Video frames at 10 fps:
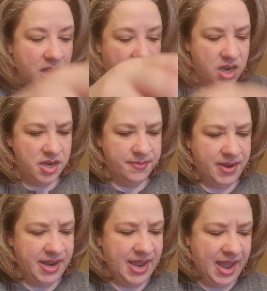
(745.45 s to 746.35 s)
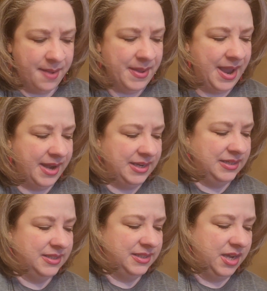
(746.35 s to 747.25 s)
I am
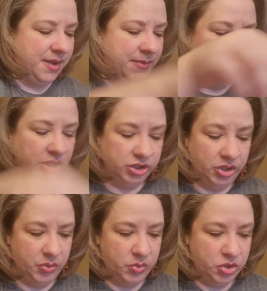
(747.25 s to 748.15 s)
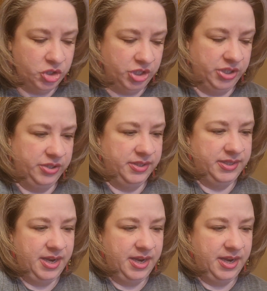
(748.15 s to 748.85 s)
adding some lotions,